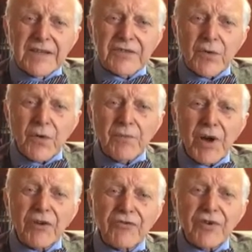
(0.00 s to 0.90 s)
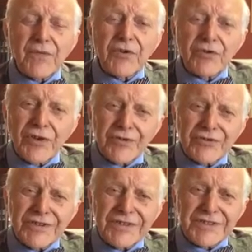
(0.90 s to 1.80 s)
School of Mastery for
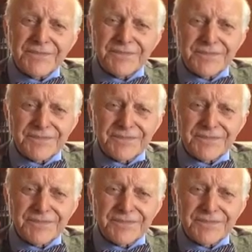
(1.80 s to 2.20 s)
Solutions.